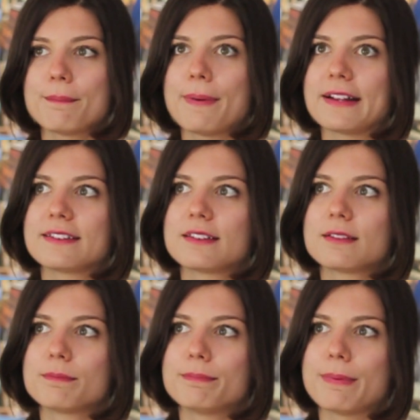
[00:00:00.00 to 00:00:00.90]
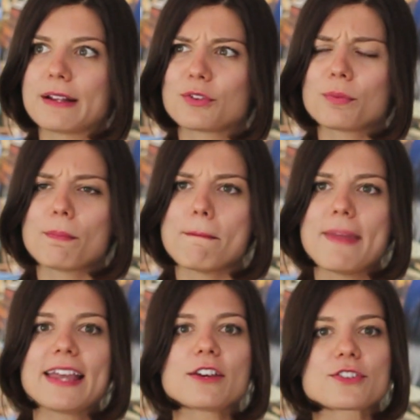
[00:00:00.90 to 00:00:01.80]
but don't
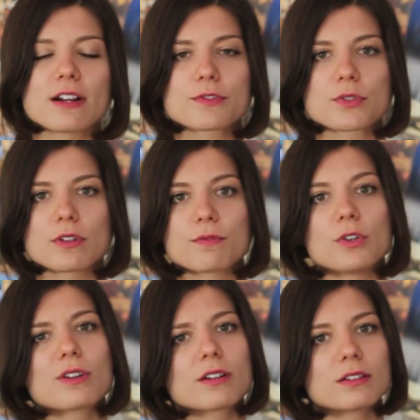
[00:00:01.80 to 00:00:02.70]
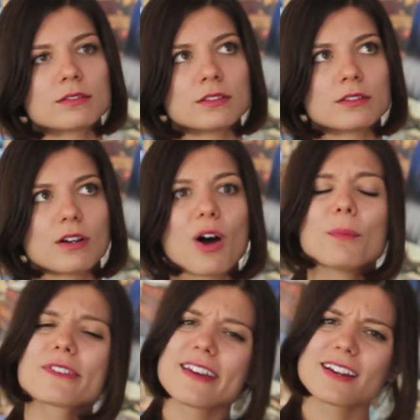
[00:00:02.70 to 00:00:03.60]
make yourself sort of look
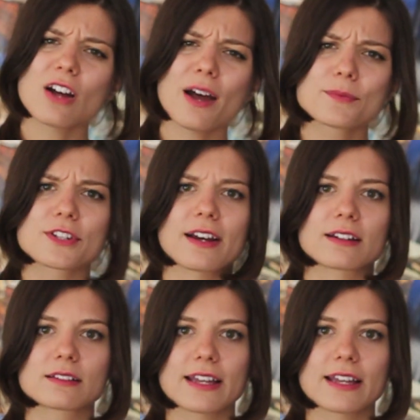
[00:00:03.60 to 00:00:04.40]
almost like an object.